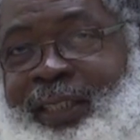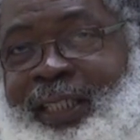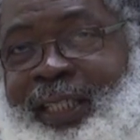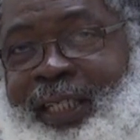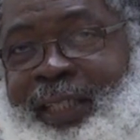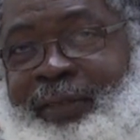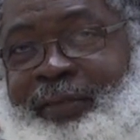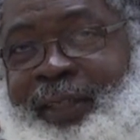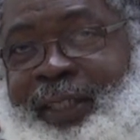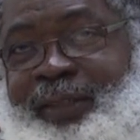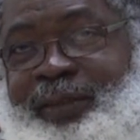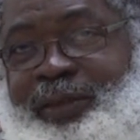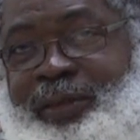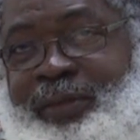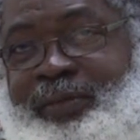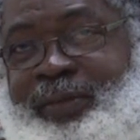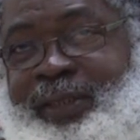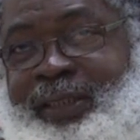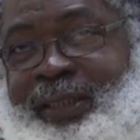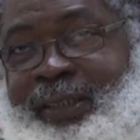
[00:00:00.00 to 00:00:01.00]
And I went
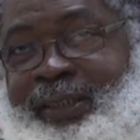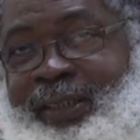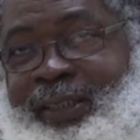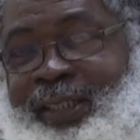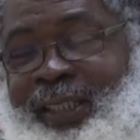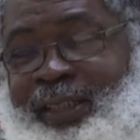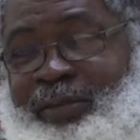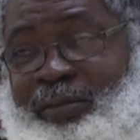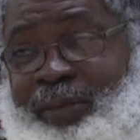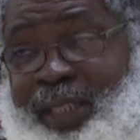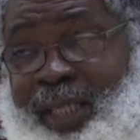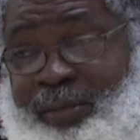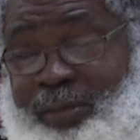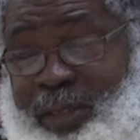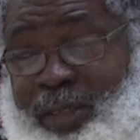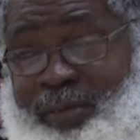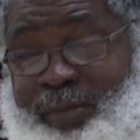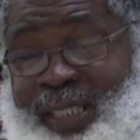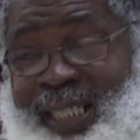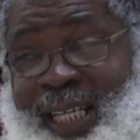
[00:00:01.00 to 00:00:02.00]
home and said, you mean I'm
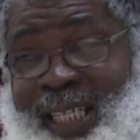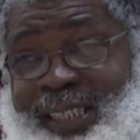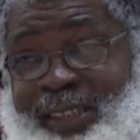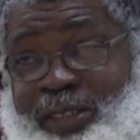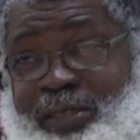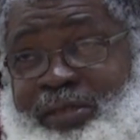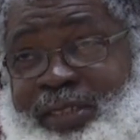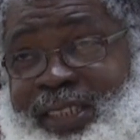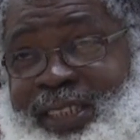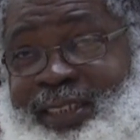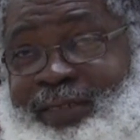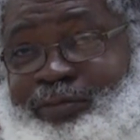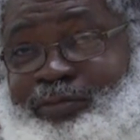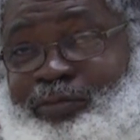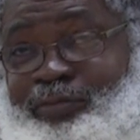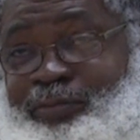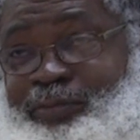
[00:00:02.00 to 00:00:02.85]
going to be like Jonah?